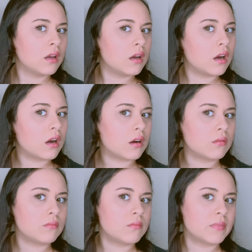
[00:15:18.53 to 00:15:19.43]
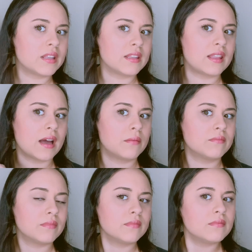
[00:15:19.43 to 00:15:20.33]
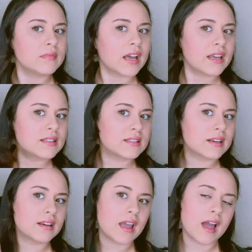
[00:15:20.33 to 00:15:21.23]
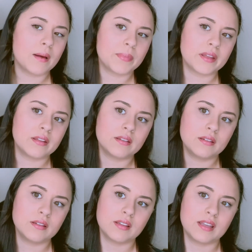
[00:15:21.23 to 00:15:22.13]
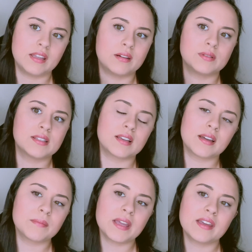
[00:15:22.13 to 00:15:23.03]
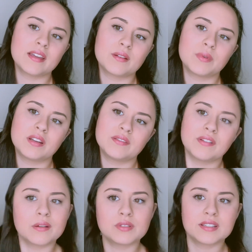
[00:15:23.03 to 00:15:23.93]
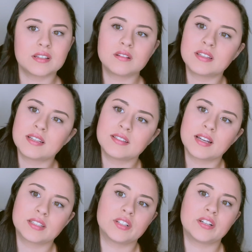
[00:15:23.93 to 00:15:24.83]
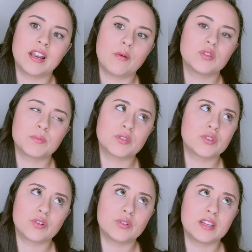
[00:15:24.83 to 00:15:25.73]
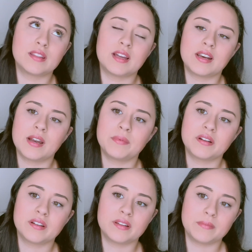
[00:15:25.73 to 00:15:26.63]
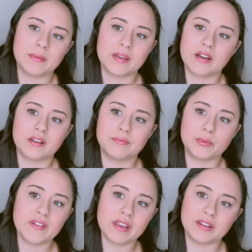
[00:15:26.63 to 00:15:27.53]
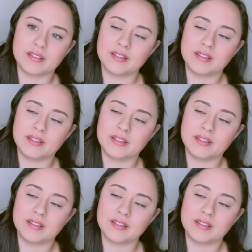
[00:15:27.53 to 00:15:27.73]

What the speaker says: But then that incident happened, and I was like, man, what if I was still in that sector and I was patrolling that neighborhood? Maybe I could have prevented.